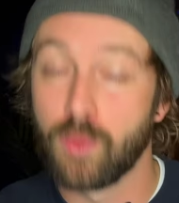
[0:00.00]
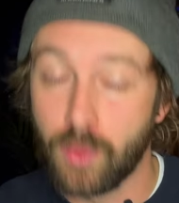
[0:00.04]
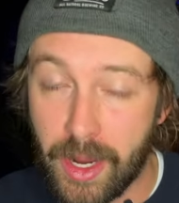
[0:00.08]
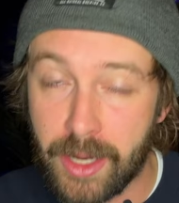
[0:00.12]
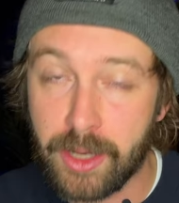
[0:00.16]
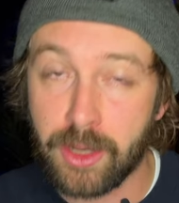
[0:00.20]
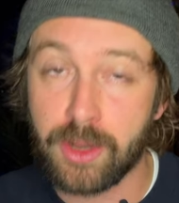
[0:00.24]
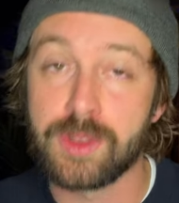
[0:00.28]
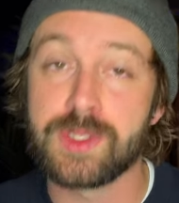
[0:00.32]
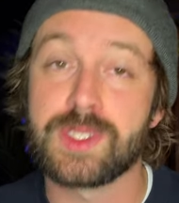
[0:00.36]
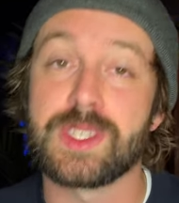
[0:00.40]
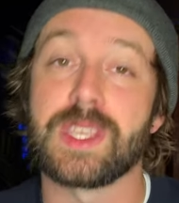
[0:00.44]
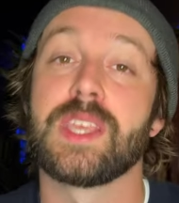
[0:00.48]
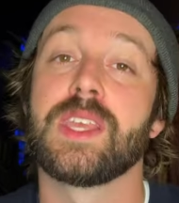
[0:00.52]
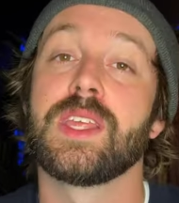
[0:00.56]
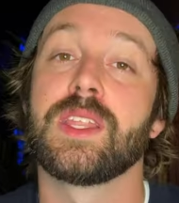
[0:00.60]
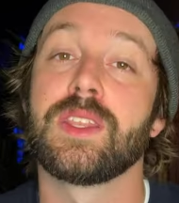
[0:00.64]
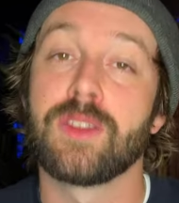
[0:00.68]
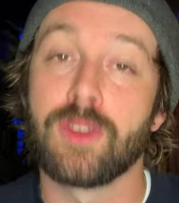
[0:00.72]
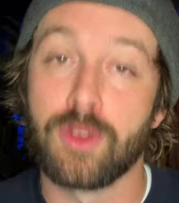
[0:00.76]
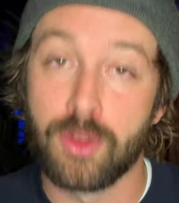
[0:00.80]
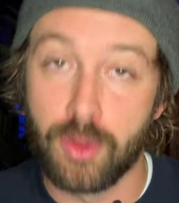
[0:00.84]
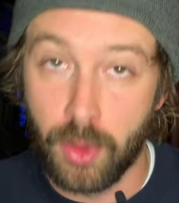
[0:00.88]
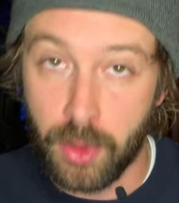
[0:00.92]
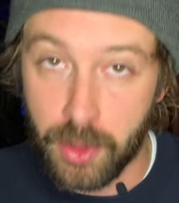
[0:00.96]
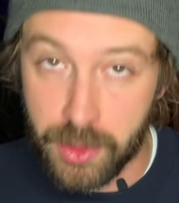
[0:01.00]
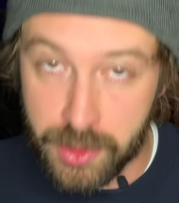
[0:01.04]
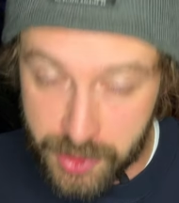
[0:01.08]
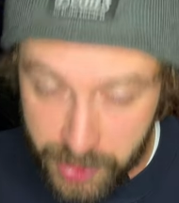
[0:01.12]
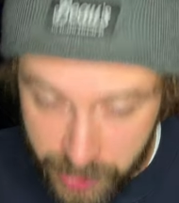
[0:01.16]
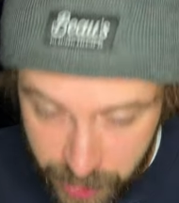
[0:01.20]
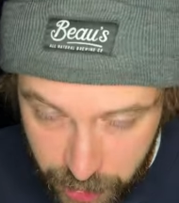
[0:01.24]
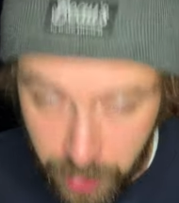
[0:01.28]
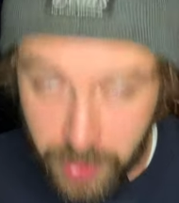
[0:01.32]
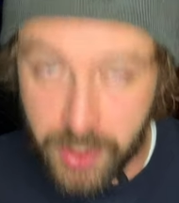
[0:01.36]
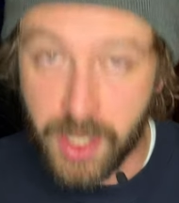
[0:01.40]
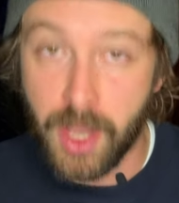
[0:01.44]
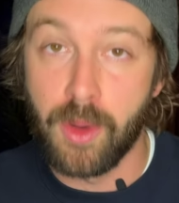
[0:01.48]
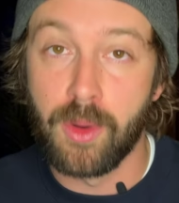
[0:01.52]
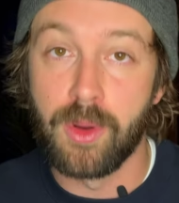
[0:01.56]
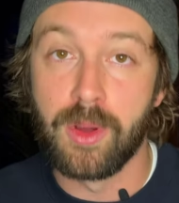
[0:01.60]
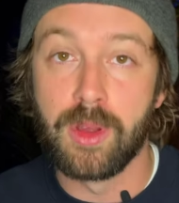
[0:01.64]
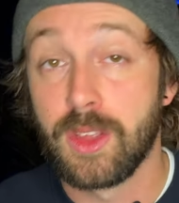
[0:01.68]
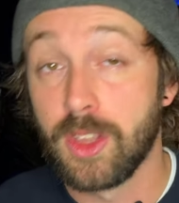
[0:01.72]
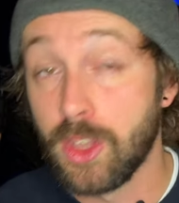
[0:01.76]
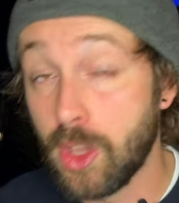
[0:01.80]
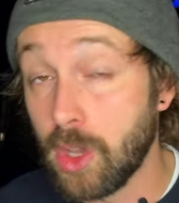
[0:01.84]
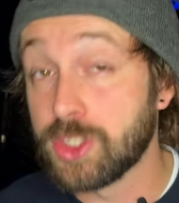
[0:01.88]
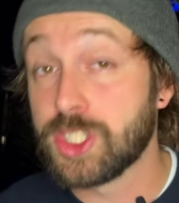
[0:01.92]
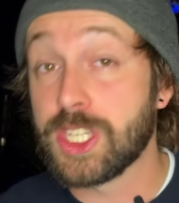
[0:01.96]
records in your studio.
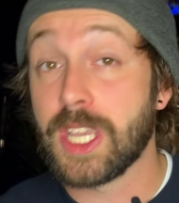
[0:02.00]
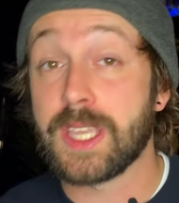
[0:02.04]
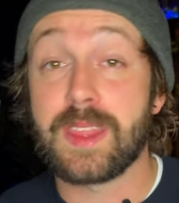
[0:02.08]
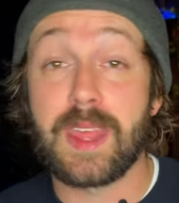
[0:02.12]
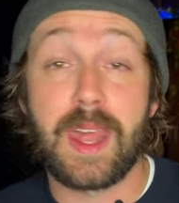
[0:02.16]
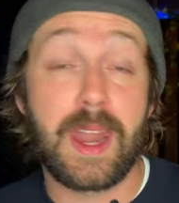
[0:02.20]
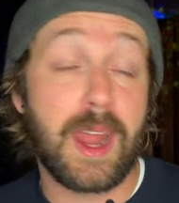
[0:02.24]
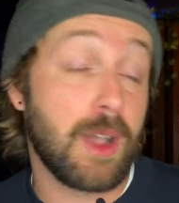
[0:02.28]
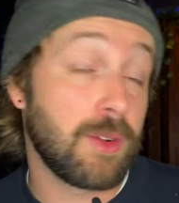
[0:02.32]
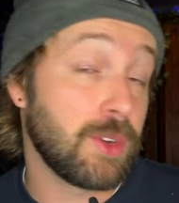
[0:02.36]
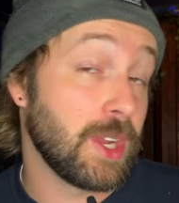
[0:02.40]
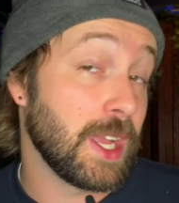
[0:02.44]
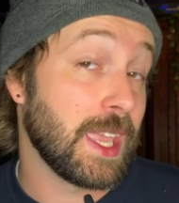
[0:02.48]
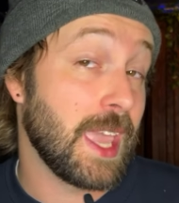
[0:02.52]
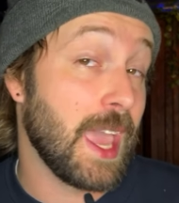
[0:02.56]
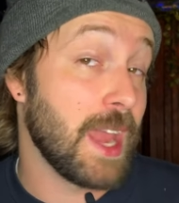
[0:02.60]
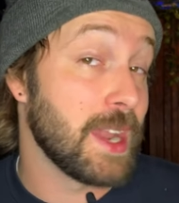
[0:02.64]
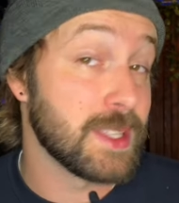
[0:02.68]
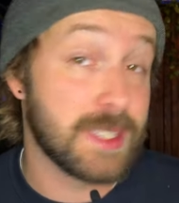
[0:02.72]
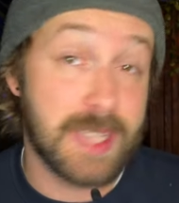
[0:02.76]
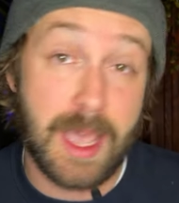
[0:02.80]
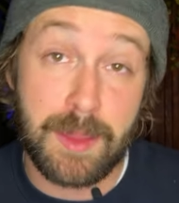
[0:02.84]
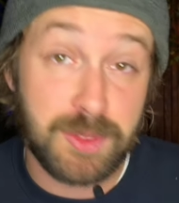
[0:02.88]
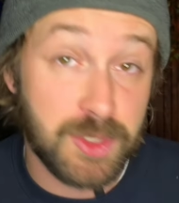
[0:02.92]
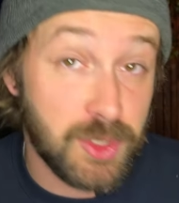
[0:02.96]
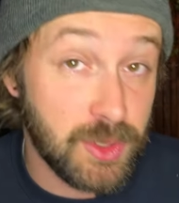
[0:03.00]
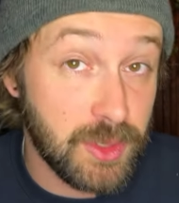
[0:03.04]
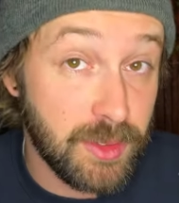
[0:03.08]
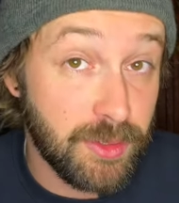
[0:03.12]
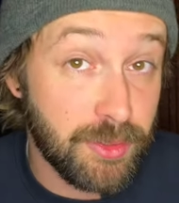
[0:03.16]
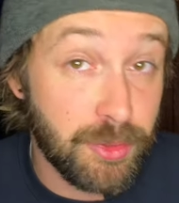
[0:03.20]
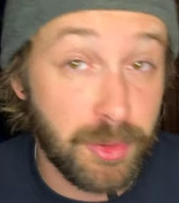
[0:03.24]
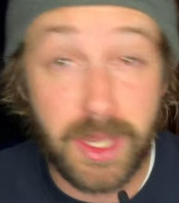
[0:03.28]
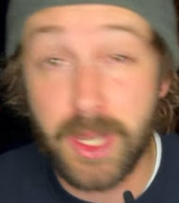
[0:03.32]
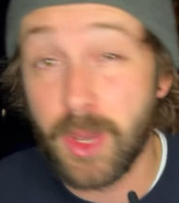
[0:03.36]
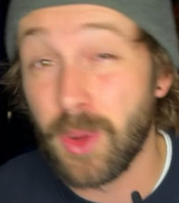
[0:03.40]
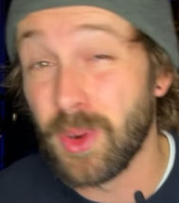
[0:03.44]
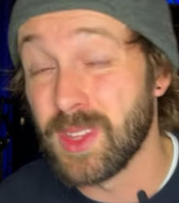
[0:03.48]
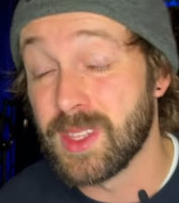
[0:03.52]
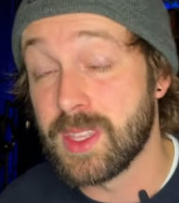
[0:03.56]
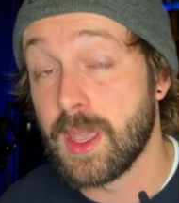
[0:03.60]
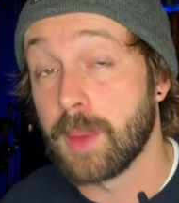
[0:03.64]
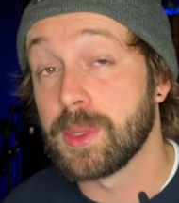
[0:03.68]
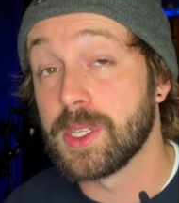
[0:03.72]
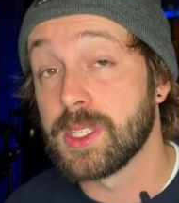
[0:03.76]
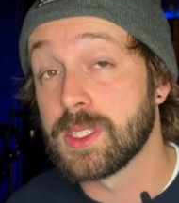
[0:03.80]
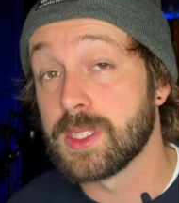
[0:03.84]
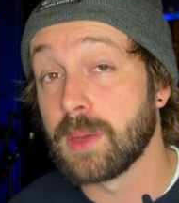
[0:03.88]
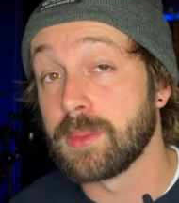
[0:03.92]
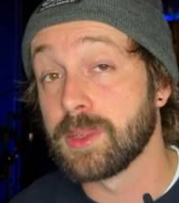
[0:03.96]
Go check that out. Again, it's absolutely free. Go to
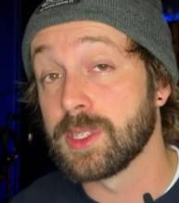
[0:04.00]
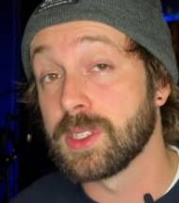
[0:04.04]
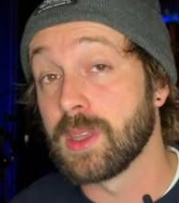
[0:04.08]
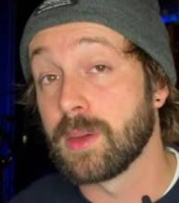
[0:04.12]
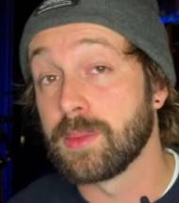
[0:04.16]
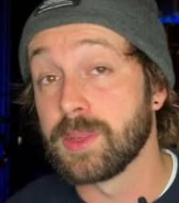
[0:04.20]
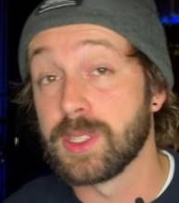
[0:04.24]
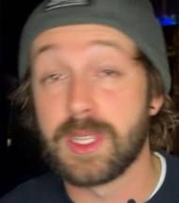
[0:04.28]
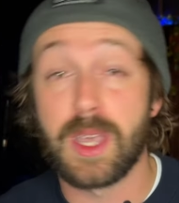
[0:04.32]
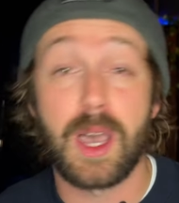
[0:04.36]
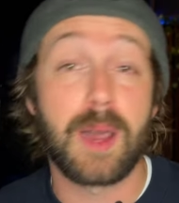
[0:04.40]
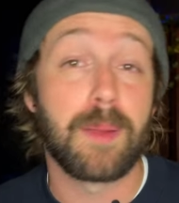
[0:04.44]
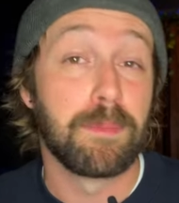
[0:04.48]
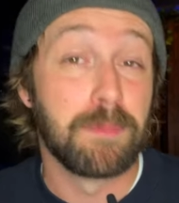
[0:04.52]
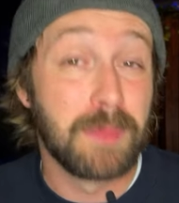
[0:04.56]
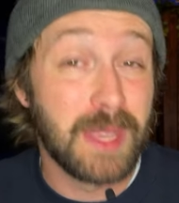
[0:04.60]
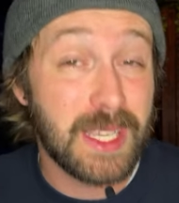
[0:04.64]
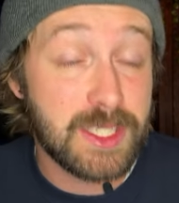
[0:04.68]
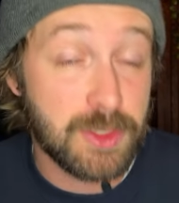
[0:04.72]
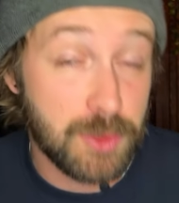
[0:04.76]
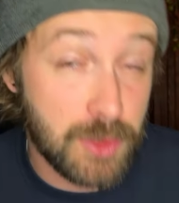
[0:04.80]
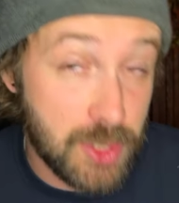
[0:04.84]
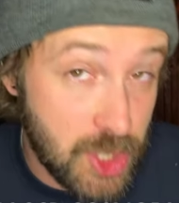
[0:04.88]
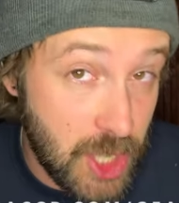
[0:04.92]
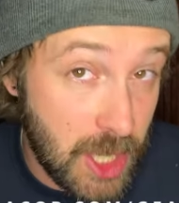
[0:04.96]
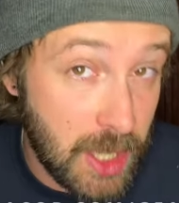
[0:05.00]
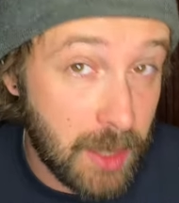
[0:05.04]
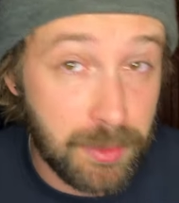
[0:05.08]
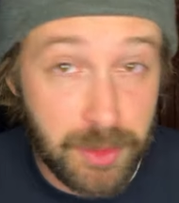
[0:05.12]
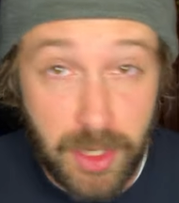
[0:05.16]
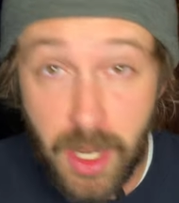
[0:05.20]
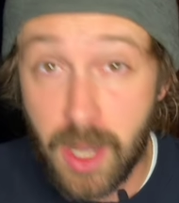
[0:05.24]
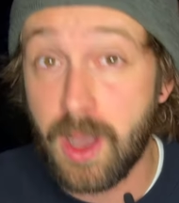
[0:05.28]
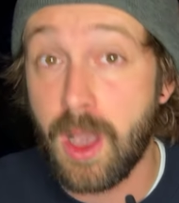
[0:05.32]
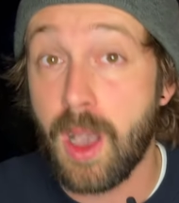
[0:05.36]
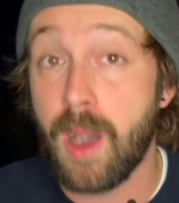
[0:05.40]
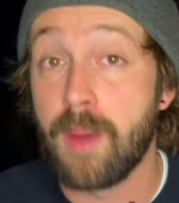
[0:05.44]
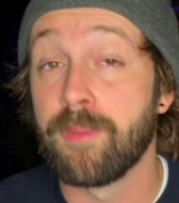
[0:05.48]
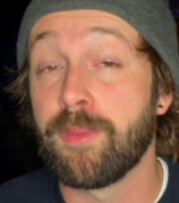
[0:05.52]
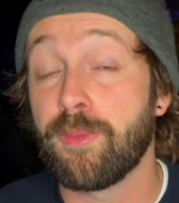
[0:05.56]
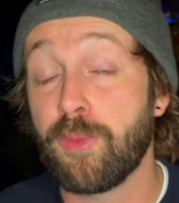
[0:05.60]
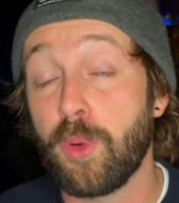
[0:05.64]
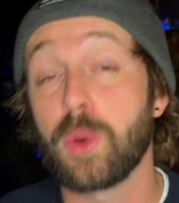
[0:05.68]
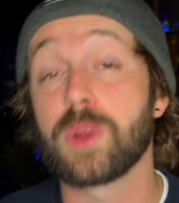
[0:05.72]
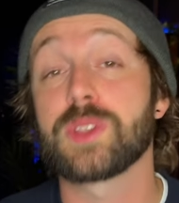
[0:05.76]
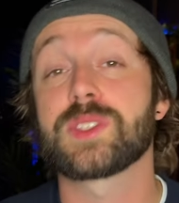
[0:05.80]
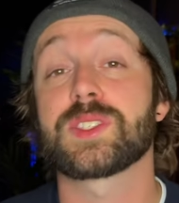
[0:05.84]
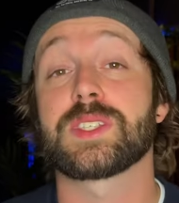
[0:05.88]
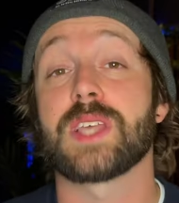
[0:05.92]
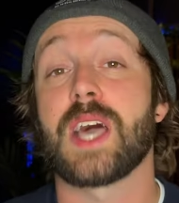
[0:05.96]
www.mixwithjacob.com
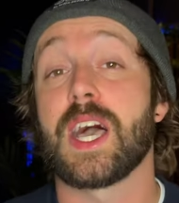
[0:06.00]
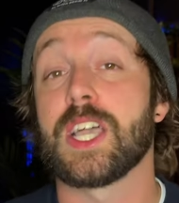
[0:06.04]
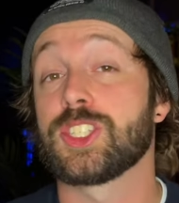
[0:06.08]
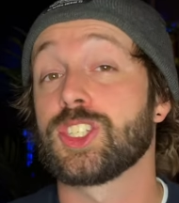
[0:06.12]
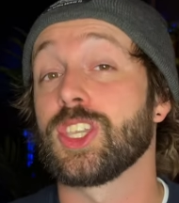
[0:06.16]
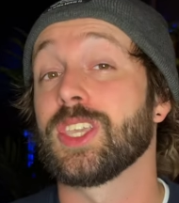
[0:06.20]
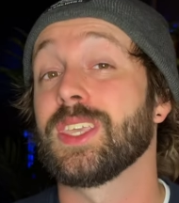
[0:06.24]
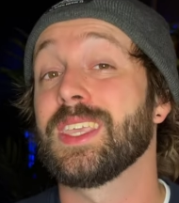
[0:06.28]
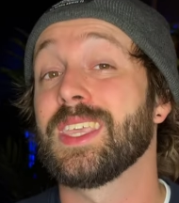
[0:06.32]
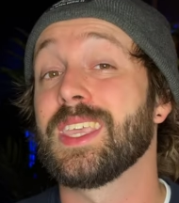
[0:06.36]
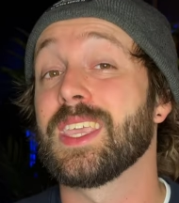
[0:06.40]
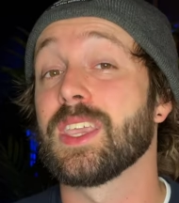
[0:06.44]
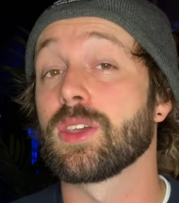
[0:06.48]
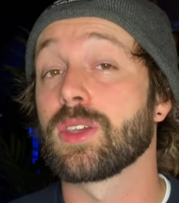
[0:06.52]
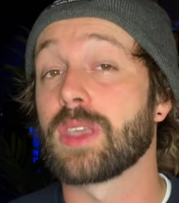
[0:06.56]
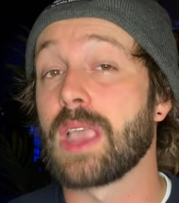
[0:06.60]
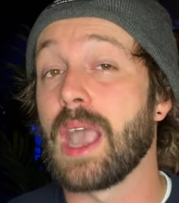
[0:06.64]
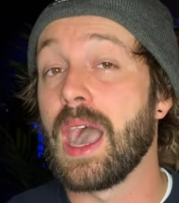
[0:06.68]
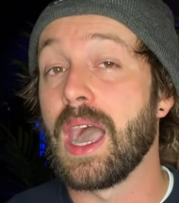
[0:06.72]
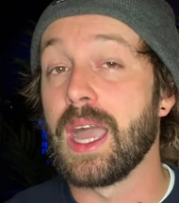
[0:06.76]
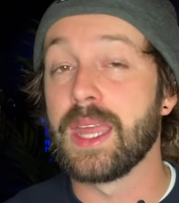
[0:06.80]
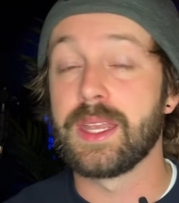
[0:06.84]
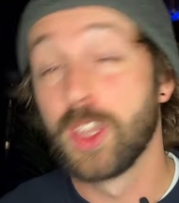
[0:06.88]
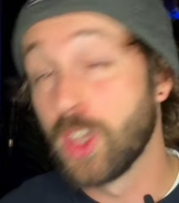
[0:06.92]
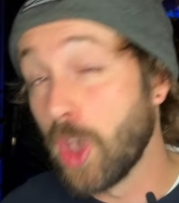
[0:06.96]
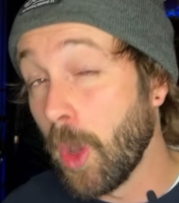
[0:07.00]
forward slash gear guide.